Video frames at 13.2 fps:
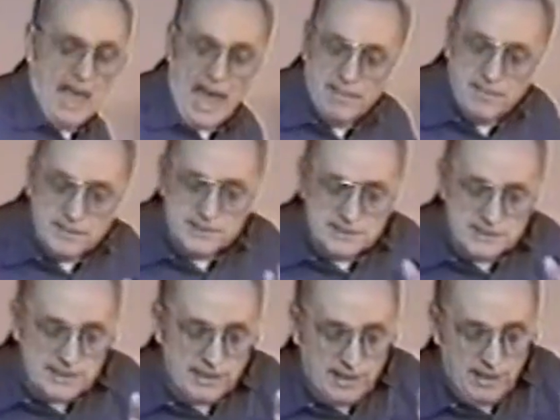And this
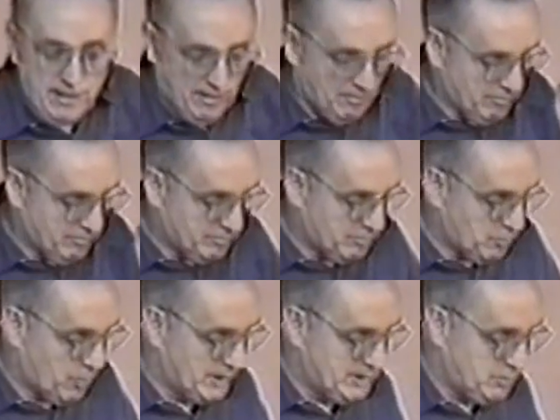is the key,
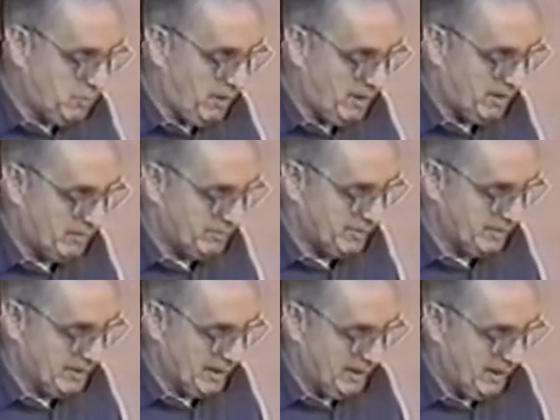1:12,
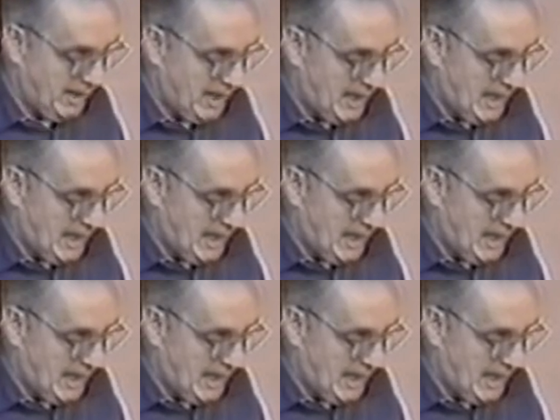okay?